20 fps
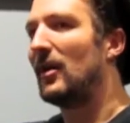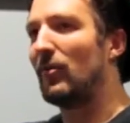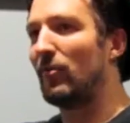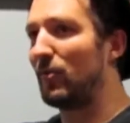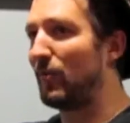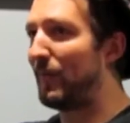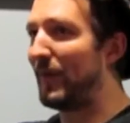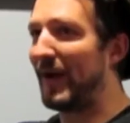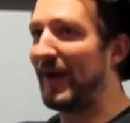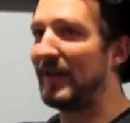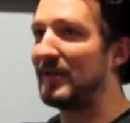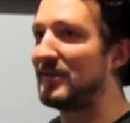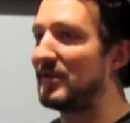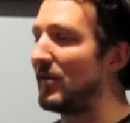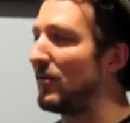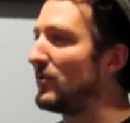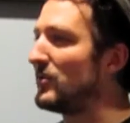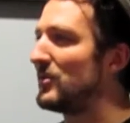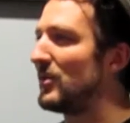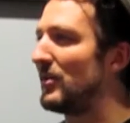All the bands
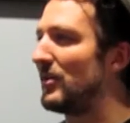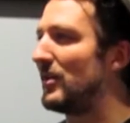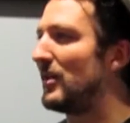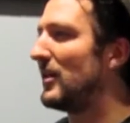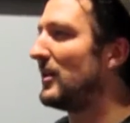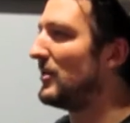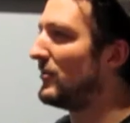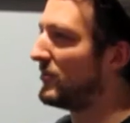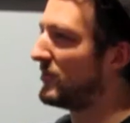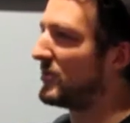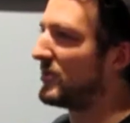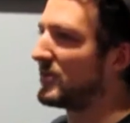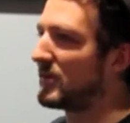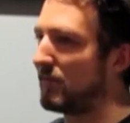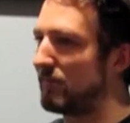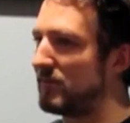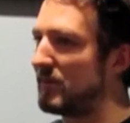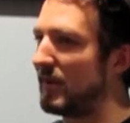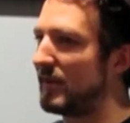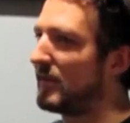know each other, and it
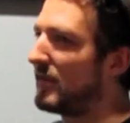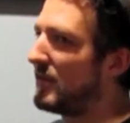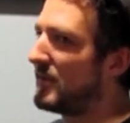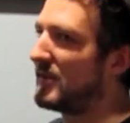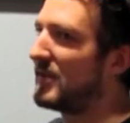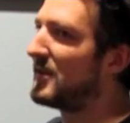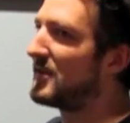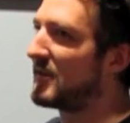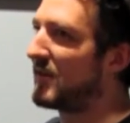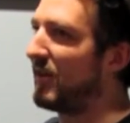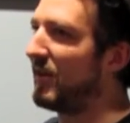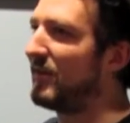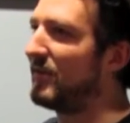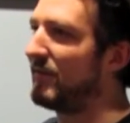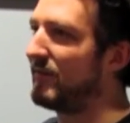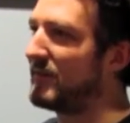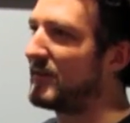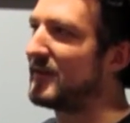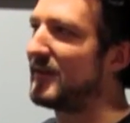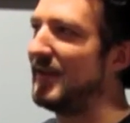was like this is kind
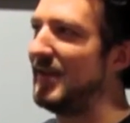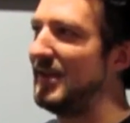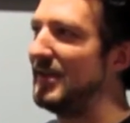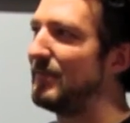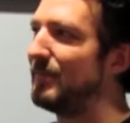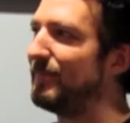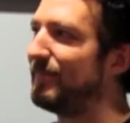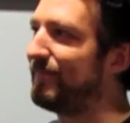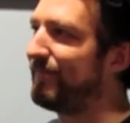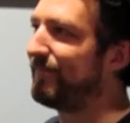of a scene.